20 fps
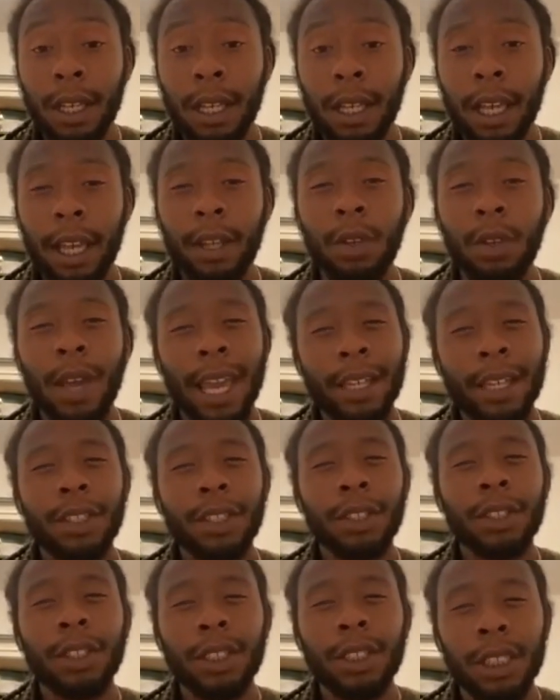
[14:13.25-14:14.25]
And you
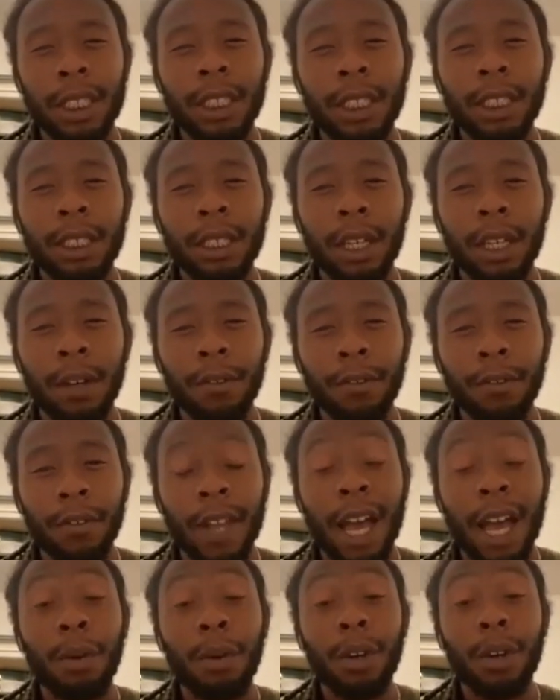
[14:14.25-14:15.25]
actually see a
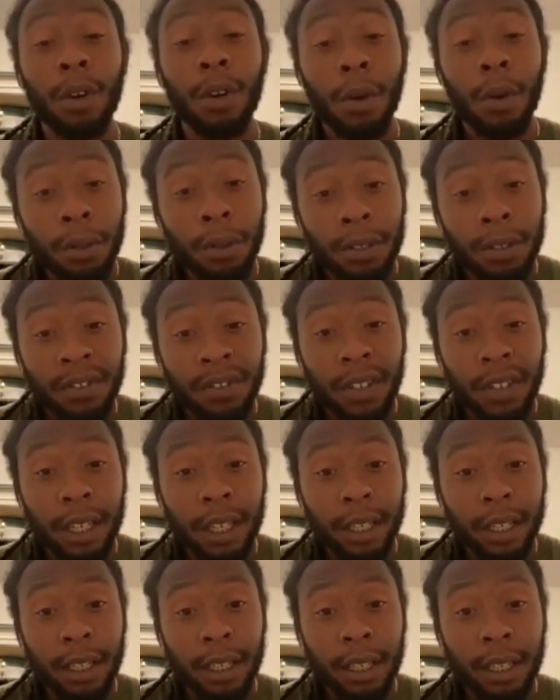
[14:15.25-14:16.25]
flower
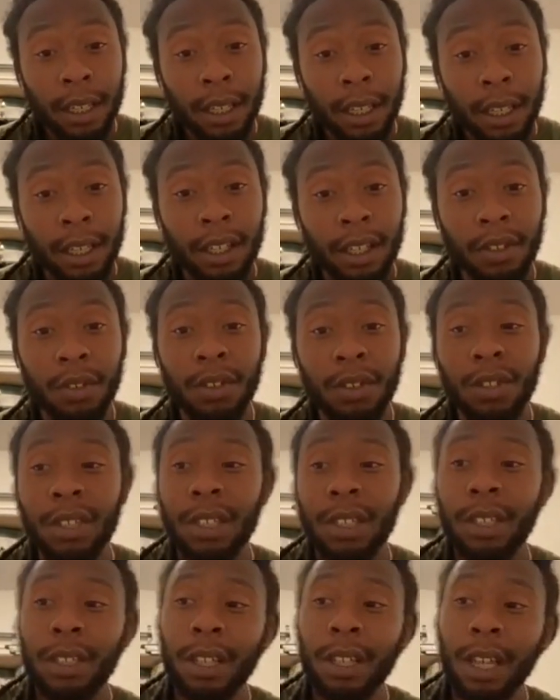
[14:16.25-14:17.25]
cultivate, and then you
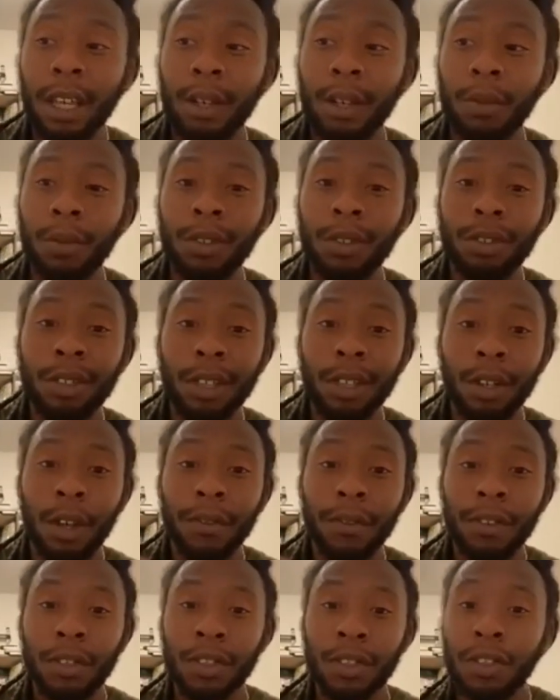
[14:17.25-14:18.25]
see like what you get
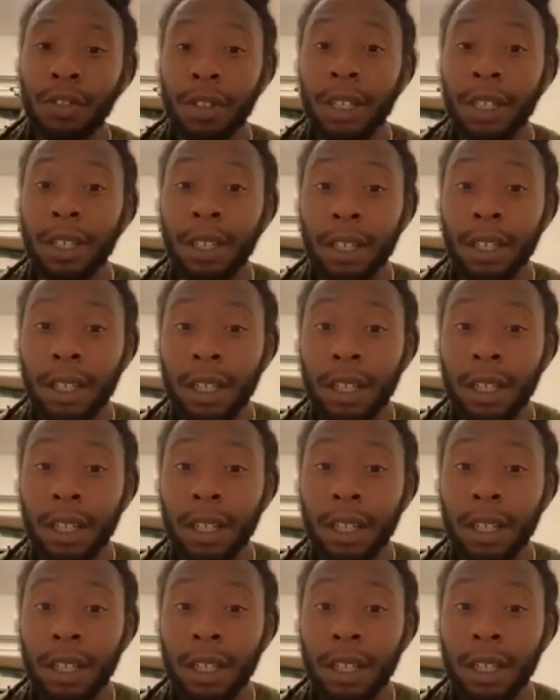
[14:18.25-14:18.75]
off the street.